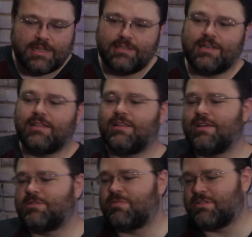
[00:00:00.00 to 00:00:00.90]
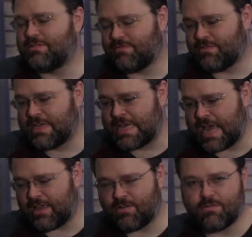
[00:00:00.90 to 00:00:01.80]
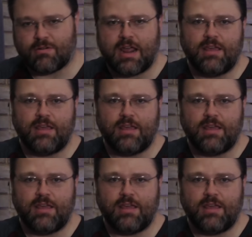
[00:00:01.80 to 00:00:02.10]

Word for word: insanely expensive eight core,